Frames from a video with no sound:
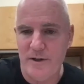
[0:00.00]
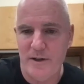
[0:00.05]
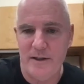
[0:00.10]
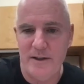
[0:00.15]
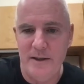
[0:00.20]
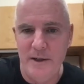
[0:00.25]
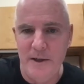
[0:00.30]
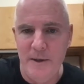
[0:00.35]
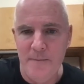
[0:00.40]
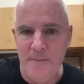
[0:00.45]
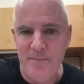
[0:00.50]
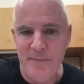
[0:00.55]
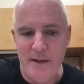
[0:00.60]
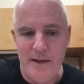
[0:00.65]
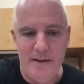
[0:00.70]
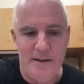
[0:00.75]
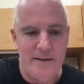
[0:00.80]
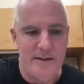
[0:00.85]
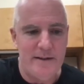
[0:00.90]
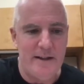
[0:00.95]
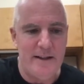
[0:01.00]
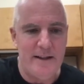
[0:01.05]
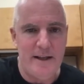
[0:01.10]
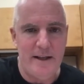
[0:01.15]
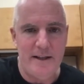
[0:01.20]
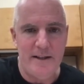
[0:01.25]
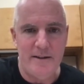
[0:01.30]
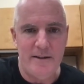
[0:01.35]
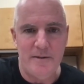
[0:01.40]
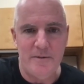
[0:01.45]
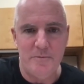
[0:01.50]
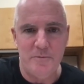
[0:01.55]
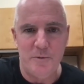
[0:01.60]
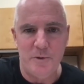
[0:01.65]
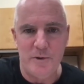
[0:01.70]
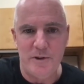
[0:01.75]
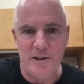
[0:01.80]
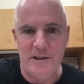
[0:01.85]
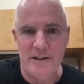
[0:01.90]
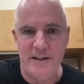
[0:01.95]
And then they were
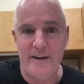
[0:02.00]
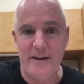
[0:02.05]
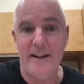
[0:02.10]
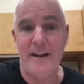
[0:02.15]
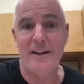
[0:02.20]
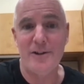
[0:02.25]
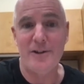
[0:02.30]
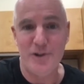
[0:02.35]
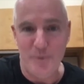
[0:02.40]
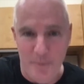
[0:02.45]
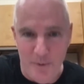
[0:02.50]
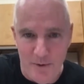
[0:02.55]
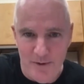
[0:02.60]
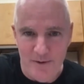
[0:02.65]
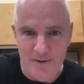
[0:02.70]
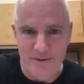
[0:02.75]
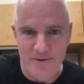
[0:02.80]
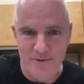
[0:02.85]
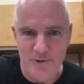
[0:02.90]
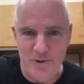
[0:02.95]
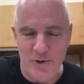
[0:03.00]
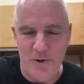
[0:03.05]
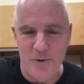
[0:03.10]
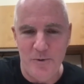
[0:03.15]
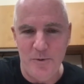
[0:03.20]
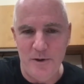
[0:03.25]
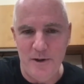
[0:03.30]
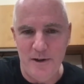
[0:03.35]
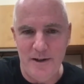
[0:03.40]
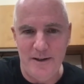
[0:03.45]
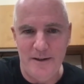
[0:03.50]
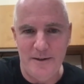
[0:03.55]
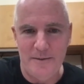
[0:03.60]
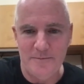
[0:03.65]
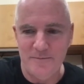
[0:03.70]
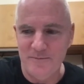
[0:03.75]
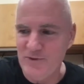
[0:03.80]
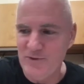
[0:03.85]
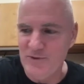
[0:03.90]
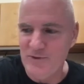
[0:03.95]
declared eligible. So
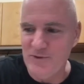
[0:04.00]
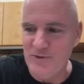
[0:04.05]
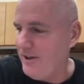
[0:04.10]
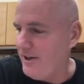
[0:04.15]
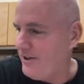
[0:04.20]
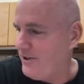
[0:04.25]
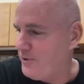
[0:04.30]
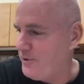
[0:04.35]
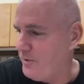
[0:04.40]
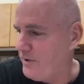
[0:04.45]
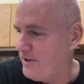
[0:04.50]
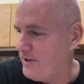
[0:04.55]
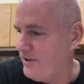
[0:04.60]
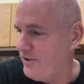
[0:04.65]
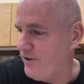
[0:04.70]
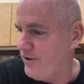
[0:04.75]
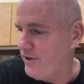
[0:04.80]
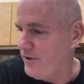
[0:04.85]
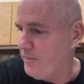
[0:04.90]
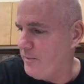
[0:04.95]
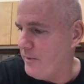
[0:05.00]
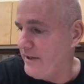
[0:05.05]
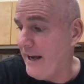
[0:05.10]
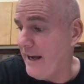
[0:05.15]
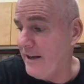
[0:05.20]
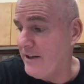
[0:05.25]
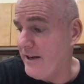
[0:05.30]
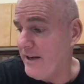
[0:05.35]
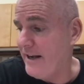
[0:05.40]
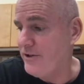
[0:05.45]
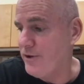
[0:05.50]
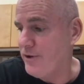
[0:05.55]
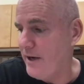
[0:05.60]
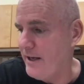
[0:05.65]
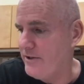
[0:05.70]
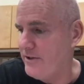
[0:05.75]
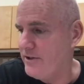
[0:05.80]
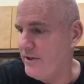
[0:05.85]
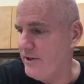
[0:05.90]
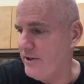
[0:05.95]
um, just a lot of twists and turns. But yeah, it's
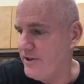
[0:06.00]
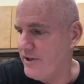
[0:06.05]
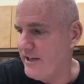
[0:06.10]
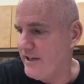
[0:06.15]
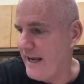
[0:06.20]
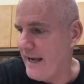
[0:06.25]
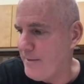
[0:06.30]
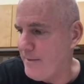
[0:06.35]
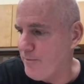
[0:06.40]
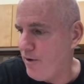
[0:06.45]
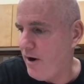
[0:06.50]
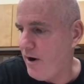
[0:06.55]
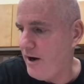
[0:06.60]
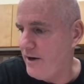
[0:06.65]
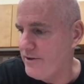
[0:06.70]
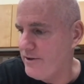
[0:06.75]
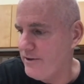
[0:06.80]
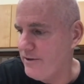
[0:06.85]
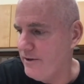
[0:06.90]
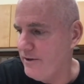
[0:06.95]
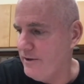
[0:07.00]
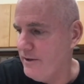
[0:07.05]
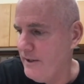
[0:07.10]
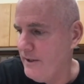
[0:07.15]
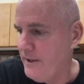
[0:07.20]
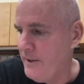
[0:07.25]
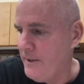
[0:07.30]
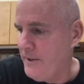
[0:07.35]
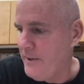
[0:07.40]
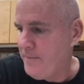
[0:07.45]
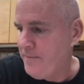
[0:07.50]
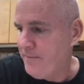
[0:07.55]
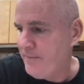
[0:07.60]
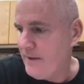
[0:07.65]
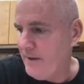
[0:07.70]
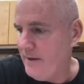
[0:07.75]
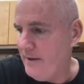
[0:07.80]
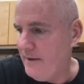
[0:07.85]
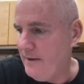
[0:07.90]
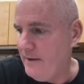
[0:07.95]
it's the same roster.
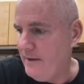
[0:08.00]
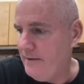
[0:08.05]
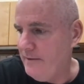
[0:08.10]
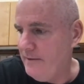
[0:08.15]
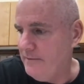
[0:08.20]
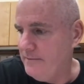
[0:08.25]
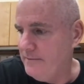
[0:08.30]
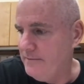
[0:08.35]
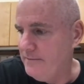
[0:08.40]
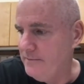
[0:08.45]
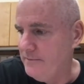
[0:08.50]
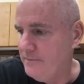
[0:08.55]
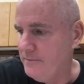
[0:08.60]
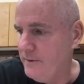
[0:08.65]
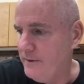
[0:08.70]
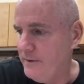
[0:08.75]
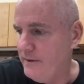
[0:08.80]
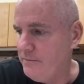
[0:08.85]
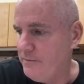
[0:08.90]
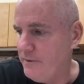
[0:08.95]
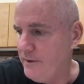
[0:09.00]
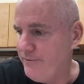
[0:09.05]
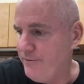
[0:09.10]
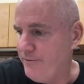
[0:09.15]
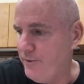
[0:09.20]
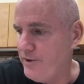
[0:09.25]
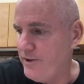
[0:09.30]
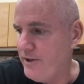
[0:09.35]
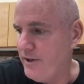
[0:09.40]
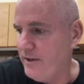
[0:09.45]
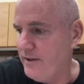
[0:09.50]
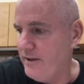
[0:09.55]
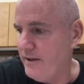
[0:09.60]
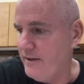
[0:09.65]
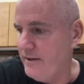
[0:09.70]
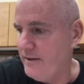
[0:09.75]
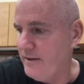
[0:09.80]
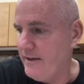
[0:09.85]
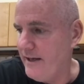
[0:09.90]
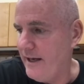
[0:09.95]
Uh, we, we're fortunate
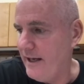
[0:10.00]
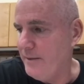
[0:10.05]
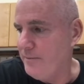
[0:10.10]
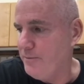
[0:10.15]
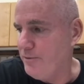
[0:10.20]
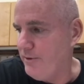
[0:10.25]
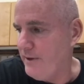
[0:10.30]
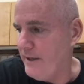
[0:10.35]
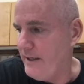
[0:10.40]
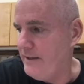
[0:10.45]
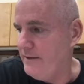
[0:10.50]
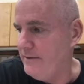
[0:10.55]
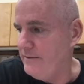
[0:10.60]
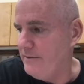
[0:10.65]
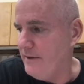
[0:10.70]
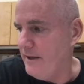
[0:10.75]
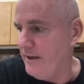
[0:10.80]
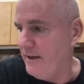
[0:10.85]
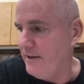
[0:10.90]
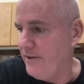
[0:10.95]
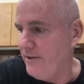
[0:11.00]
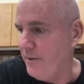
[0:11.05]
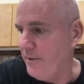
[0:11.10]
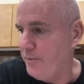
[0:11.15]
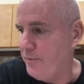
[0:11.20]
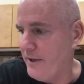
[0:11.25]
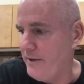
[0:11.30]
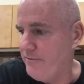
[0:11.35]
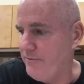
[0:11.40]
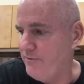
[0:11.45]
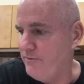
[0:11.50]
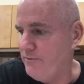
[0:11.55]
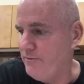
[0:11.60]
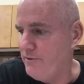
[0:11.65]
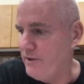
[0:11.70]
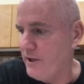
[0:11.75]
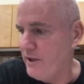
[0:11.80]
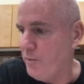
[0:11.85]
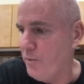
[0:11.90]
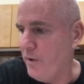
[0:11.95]
that Caleb Green, uh, I thought, played
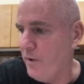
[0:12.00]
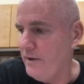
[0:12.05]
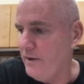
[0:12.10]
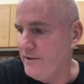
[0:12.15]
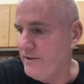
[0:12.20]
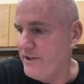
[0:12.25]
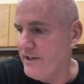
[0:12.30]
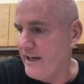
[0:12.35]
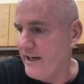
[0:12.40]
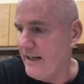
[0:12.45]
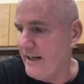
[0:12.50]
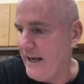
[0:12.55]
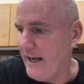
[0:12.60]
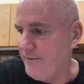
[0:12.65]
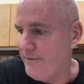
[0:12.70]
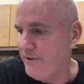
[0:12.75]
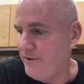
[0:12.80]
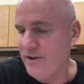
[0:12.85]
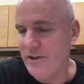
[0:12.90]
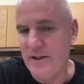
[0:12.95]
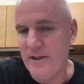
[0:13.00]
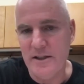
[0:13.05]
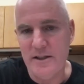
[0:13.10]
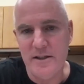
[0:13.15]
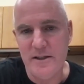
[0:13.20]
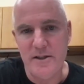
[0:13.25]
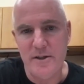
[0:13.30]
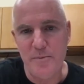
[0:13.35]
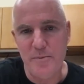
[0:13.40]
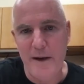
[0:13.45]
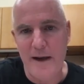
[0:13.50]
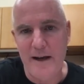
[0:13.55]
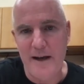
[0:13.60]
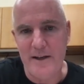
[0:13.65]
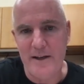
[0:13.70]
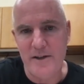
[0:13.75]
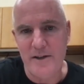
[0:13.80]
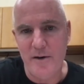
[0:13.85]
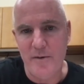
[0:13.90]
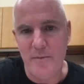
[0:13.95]
really well in the second half of the season. Is back
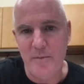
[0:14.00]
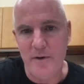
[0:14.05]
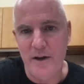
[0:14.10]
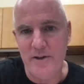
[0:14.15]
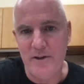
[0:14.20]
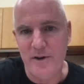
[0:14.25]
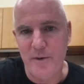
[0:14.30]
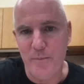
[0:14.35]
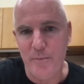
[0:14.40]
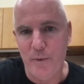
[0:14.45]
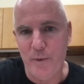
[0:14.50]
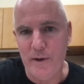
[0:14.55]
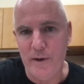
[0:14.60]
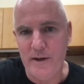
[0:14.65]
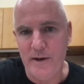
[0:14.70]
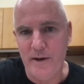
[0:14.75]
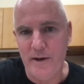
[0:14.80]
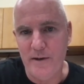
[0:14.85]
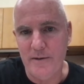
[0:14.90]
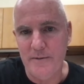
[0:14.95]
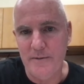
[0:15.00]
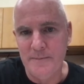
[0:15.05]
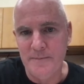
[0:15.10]
as our as our point guard.